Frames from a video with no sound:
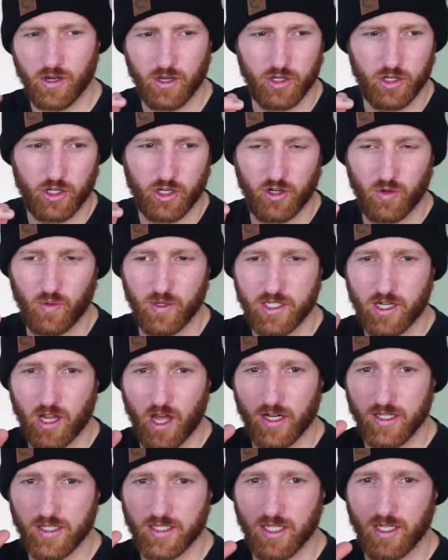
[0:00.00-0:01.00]
you can always
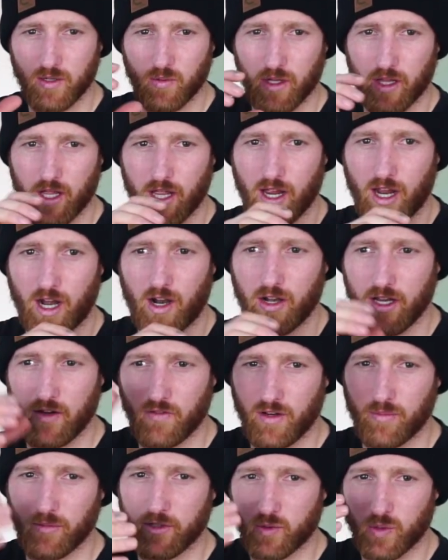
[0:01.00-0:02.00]
kind of see where they are
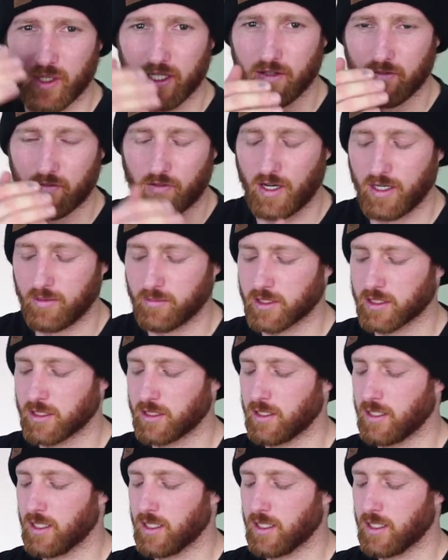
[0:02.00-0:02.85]
even in between the frames.